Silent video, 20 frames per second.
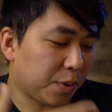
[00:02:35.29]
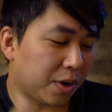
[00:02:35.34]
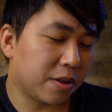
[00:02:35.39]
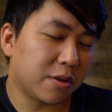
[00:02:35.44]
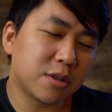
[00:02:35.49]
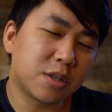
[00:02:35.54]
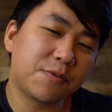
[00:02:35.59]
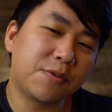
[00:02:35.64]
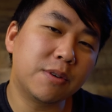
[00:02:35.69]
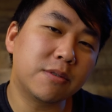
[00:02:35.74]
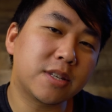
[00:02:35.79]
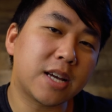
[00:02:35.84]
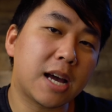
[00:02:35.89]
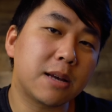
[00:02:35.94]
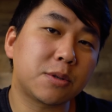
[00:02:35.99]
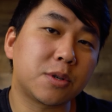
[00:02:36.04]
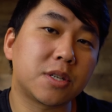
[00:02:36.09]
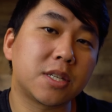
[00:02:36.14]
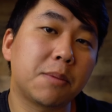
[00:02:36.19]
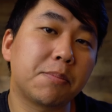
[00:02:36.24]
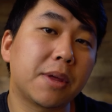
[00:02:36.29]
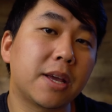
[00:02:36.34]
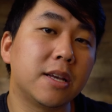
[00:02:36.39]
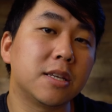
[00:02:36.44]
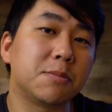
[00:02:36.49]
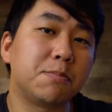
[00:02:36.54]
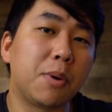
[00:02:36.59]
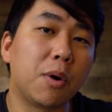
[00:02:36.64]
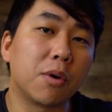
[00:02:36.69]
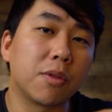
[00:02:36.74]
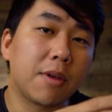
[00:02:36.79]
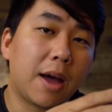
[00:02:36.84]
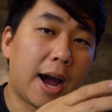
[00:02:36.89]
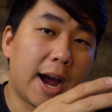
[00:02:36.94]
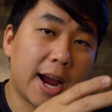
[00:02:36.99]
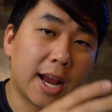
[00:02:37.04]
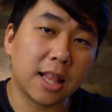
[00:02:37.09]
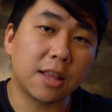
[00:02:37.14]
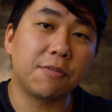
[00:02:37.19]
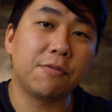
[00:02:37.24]
of those few times where something is both
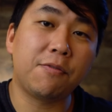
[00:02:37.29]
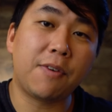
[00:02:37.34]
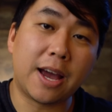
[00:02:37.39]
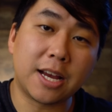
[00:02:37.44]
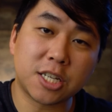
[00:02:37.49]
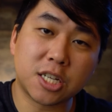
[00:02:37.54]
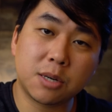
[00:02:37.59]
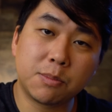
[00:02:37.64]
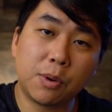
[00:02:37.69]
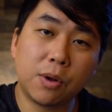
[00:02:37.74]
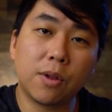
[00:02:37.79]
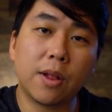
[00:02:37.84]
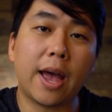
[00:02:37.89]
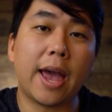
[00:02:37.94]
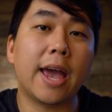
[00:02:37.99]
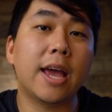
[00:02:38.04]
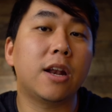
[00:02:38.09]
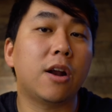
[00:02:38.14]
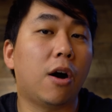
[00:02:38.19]
highly fashionable and